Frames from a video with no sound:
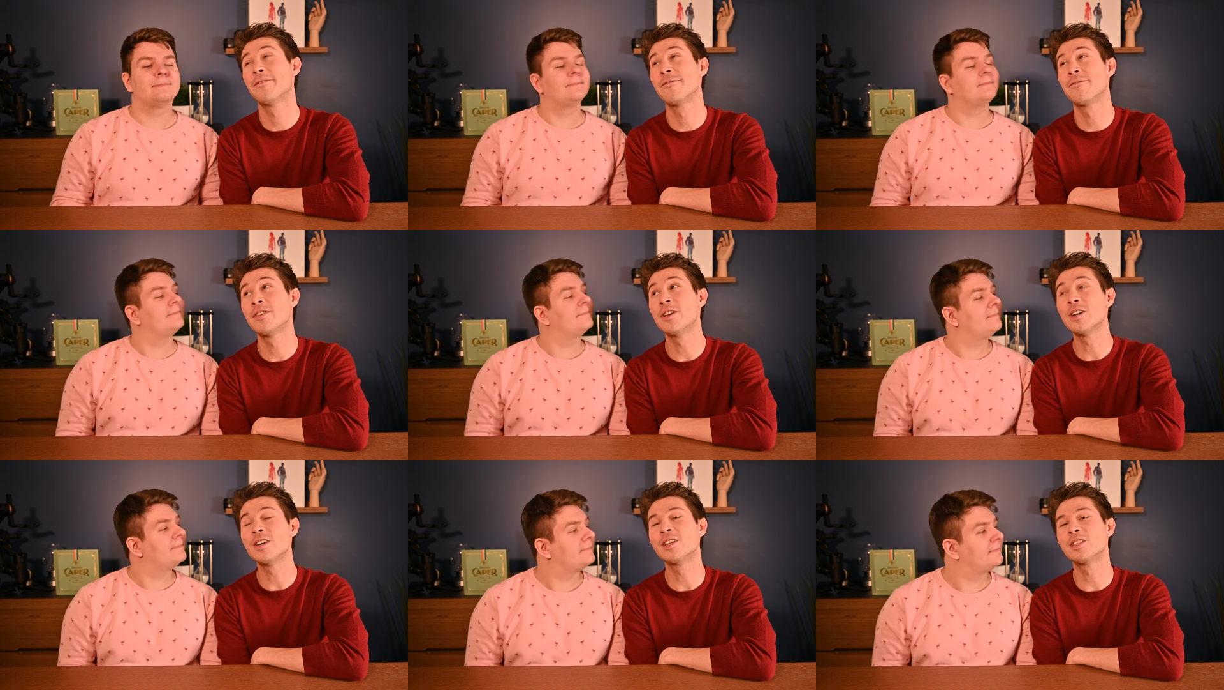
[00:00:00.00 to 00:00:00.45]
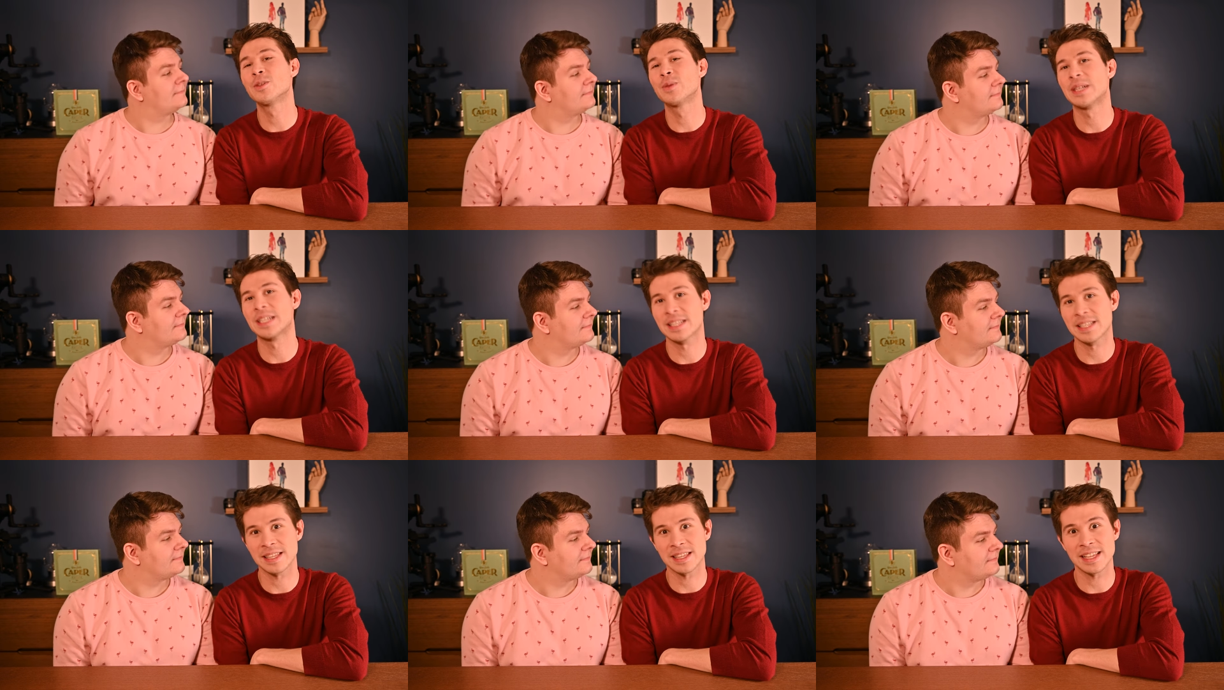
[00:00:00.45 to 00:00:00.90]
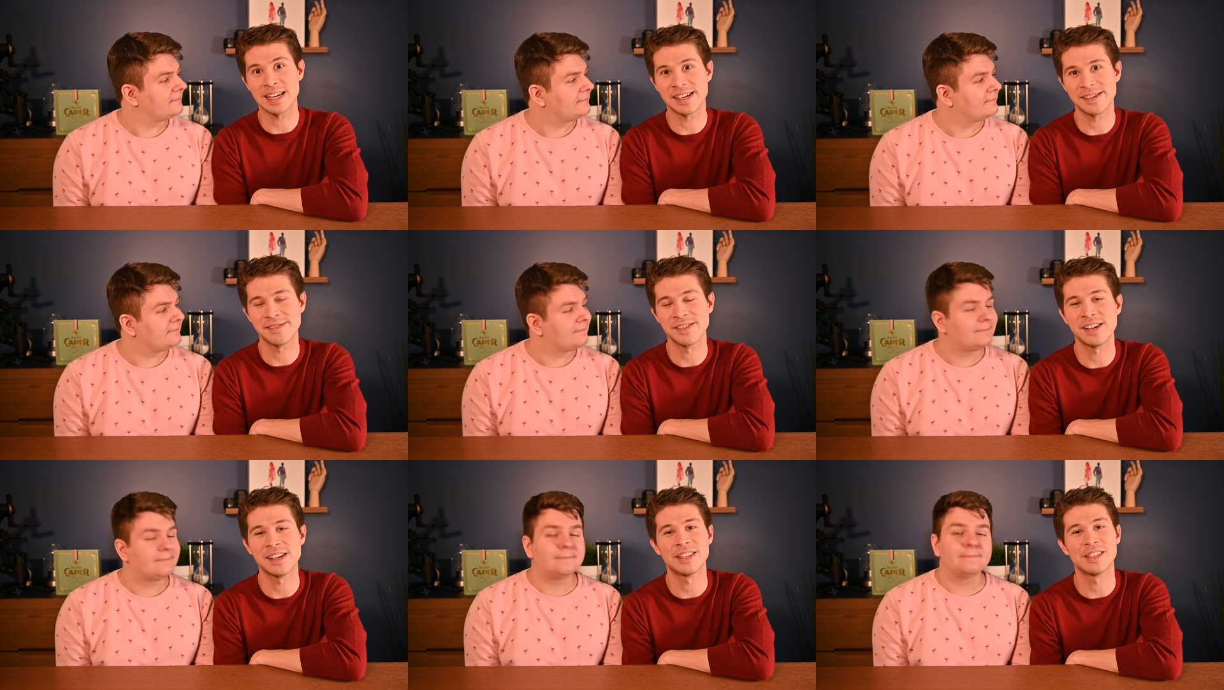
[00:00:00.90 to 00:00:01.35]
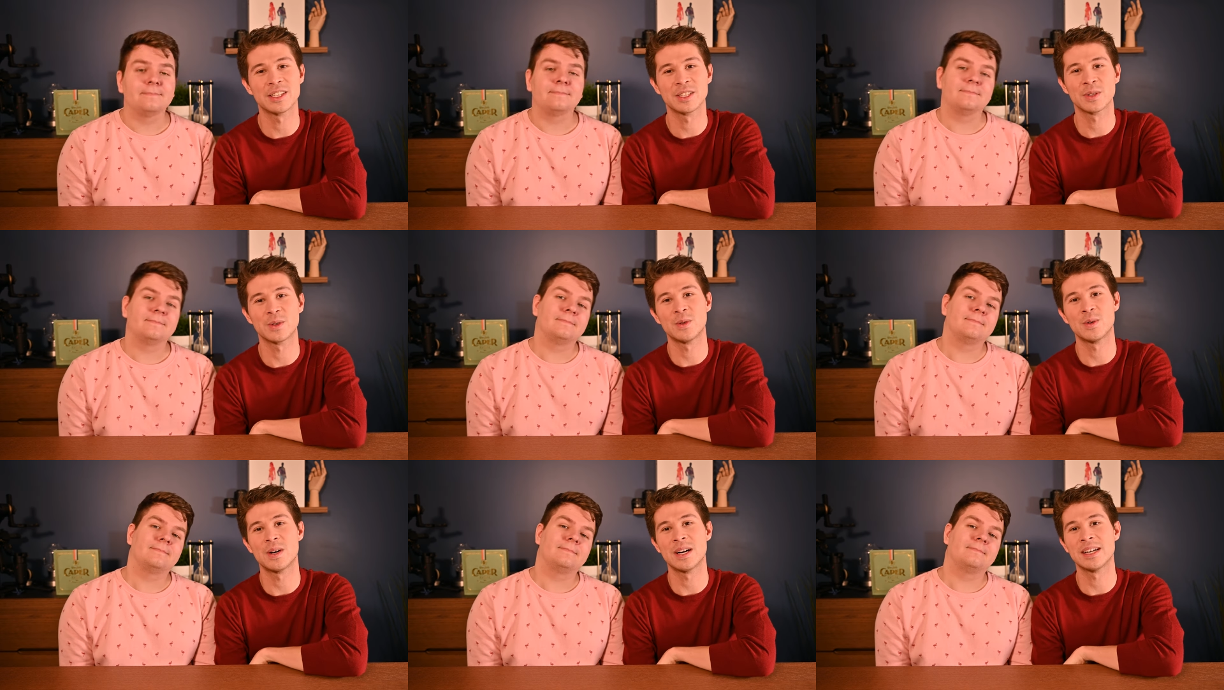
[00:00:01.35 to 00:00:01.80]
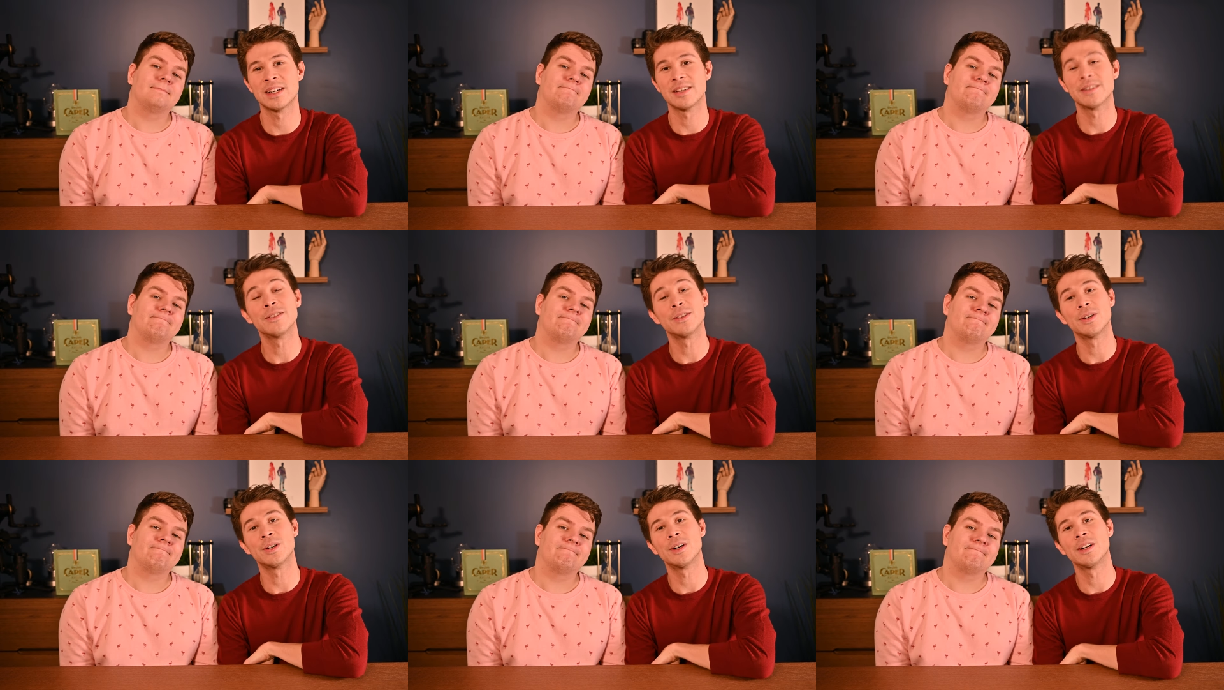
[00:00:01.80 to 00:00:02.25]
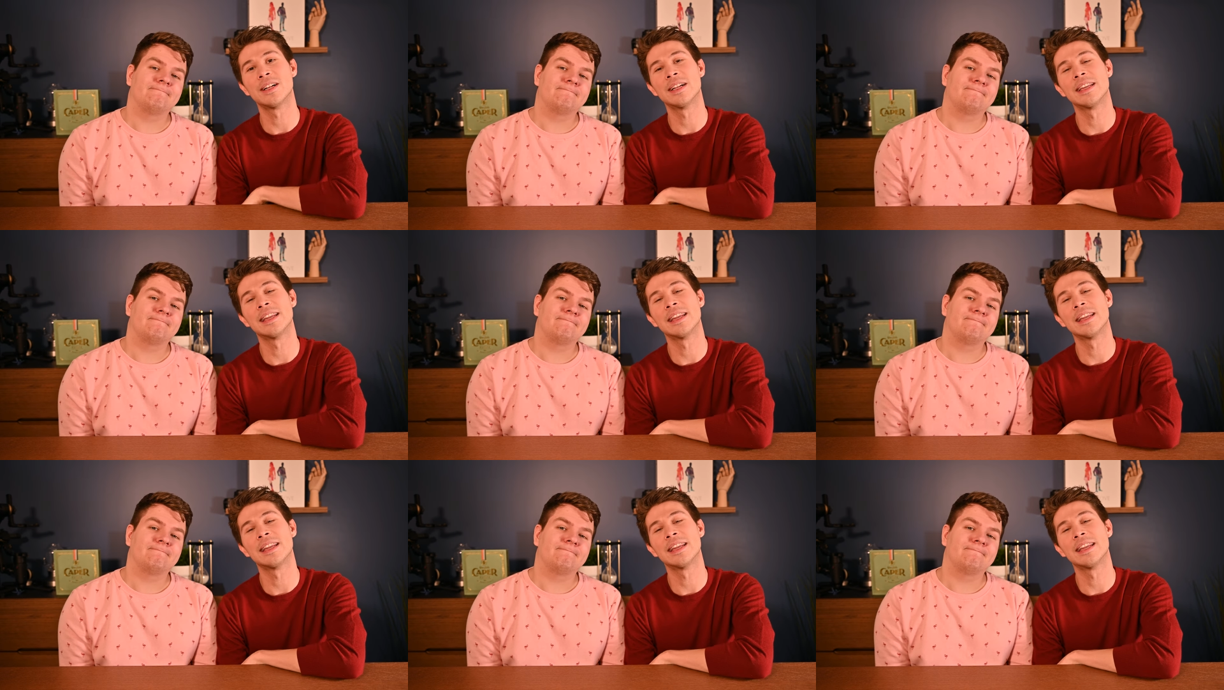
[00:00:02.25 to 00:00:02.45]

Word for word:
Speaker 1: filled with love on this wonderful,